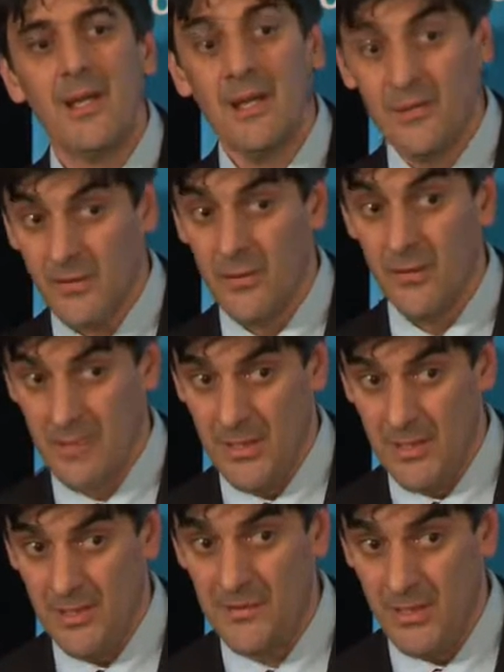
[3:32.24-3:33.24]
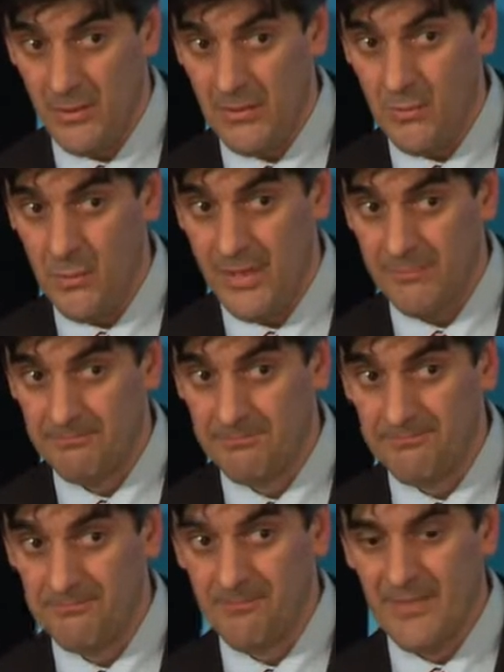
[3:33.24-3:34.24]
is going to win.
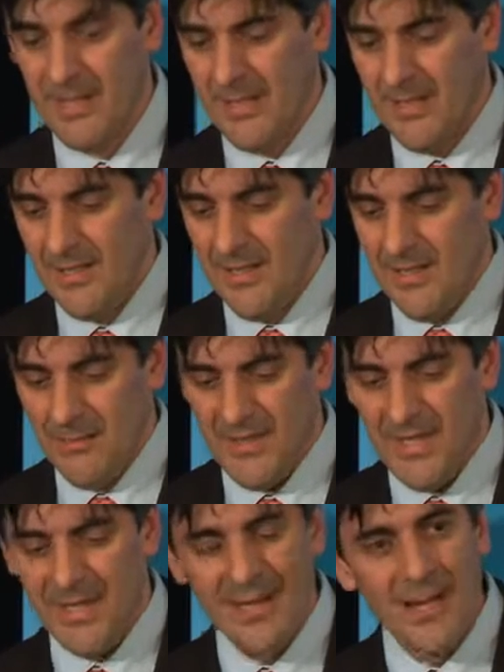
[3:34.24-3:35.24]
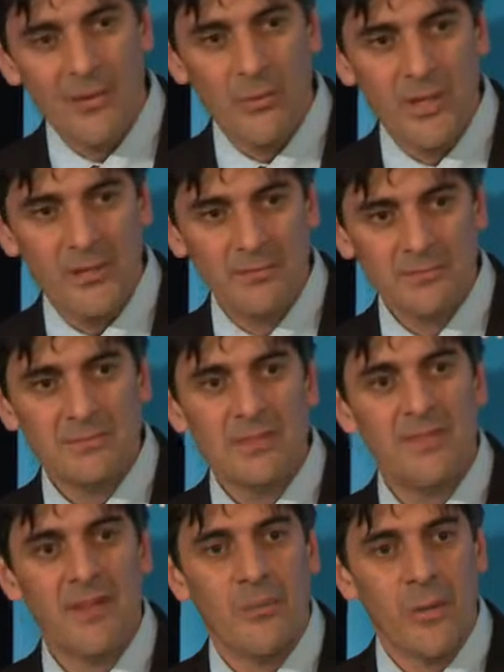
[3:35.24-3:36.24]
But they can't win
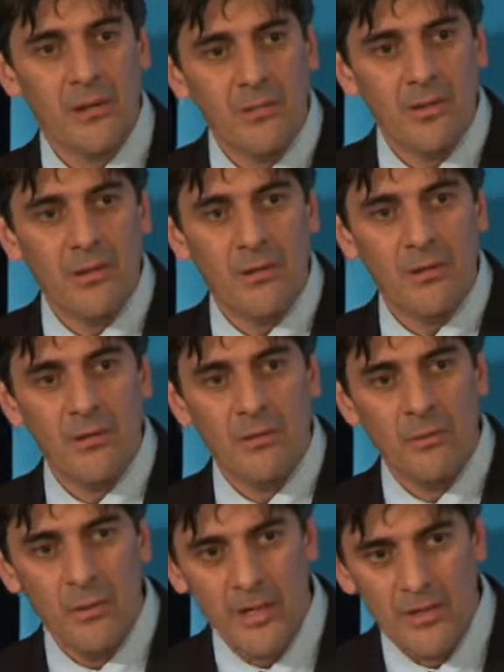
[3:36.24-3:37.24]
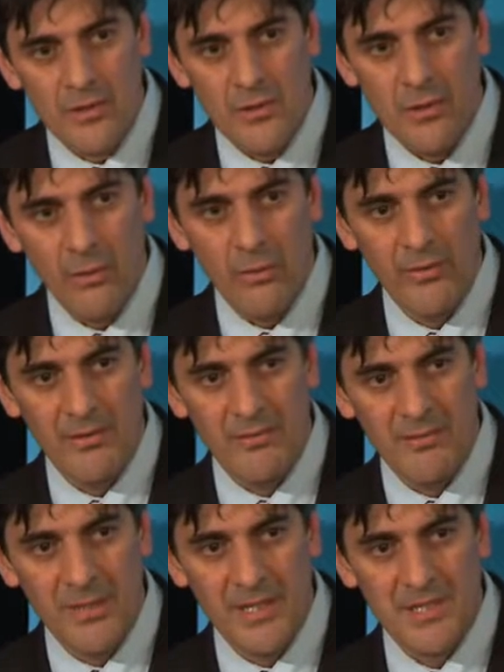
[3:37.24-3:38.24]
if they want to recontrol all the
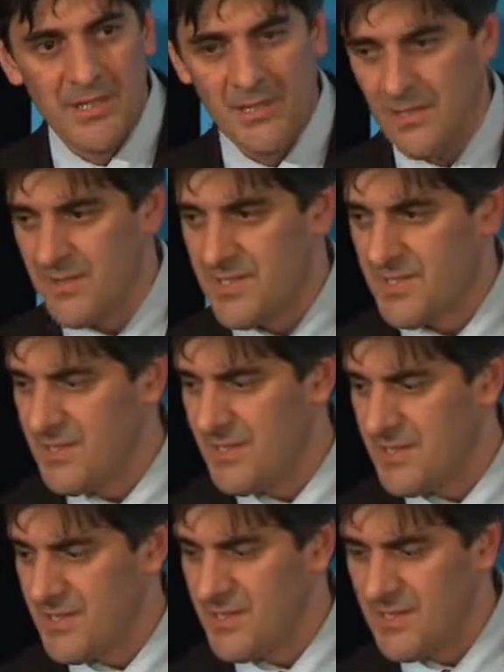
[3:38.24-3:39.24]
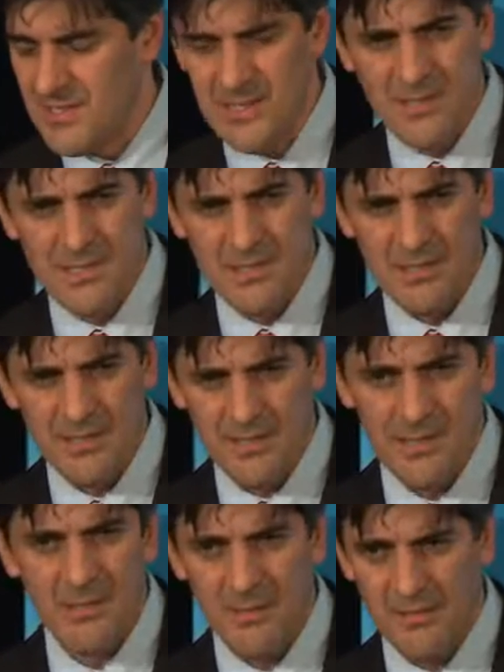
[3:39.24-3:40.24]
information. And this is
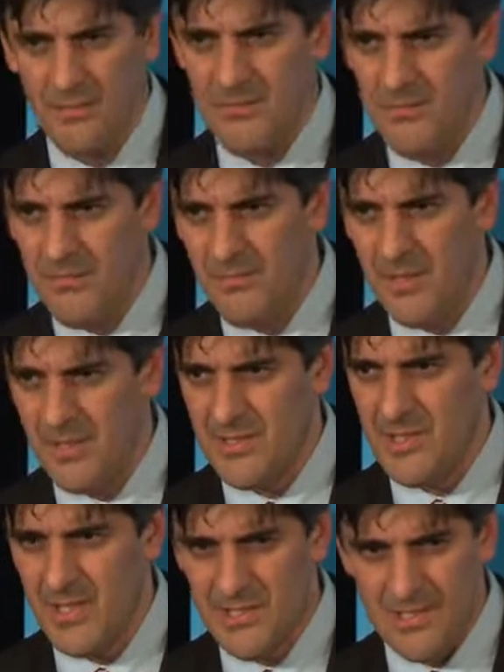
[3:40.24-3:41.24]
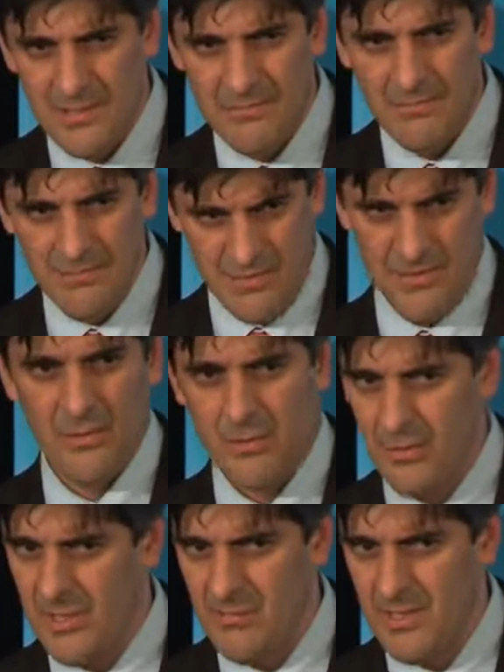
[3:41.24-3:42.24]
if you get a chance to talk
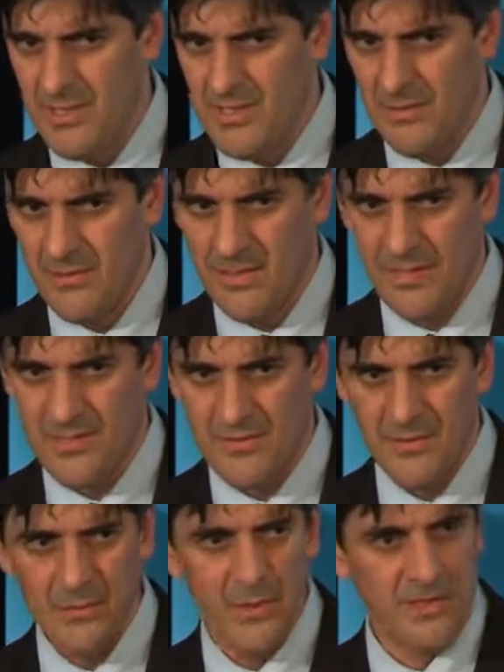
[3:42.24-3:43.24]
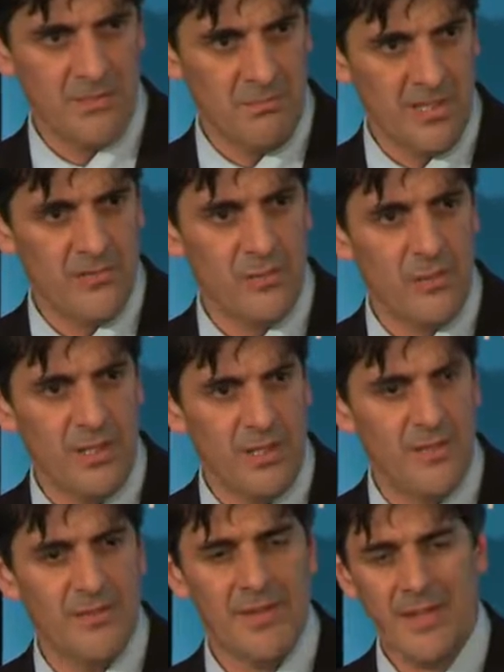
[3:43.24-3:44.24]
to any minister in the next few weeks, months or
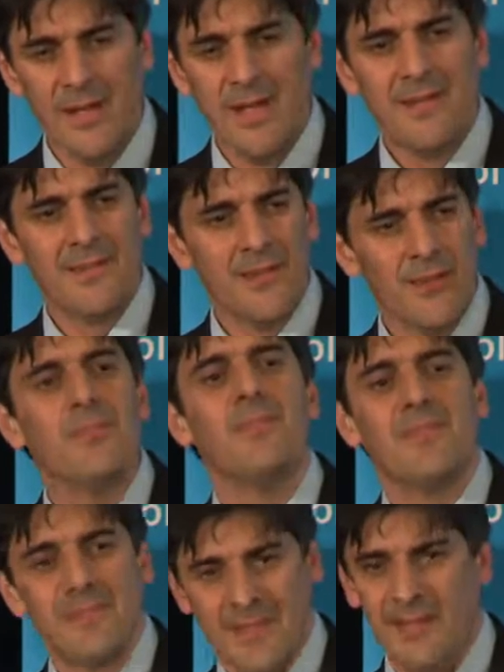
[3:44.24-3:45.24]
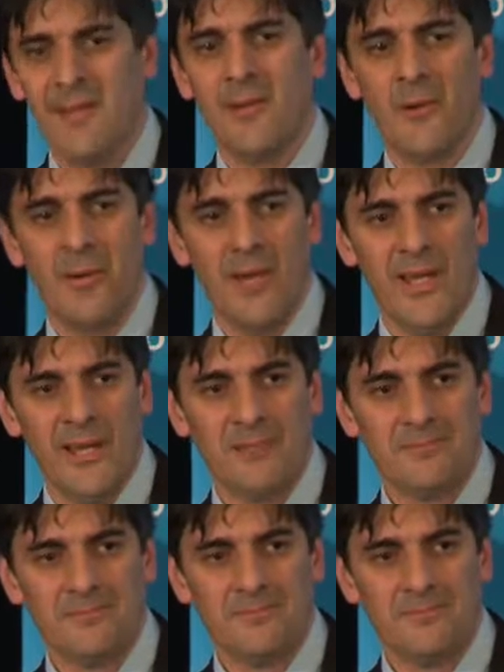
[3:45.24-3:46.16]
years, tell them to let it all out.